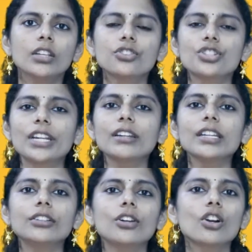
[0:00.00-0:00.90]
So generally
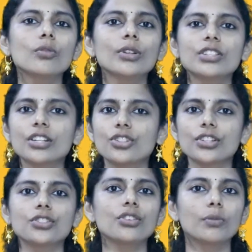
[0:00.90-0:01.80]
the documents are
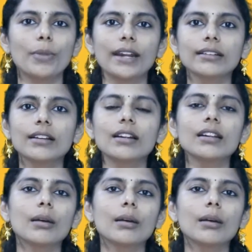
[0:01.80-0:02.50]
just your PAN card.